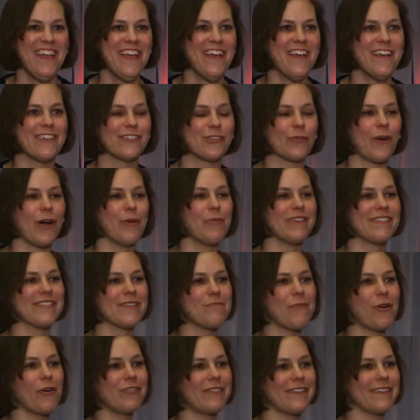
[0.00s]
So what was the
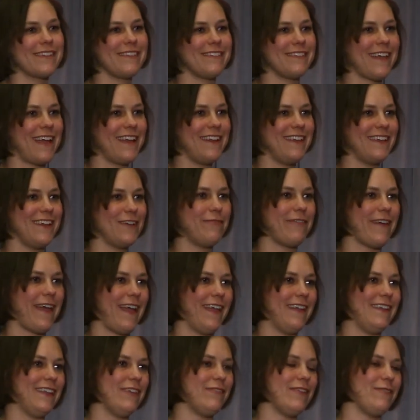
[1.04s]
most exciting
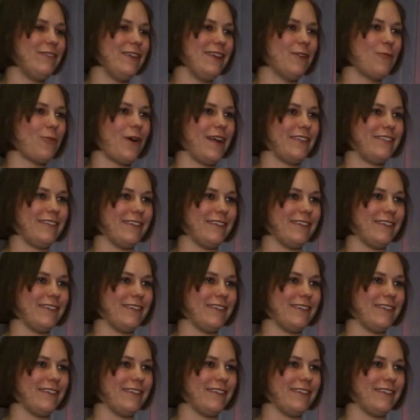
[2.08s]
event? Even if you didn't watch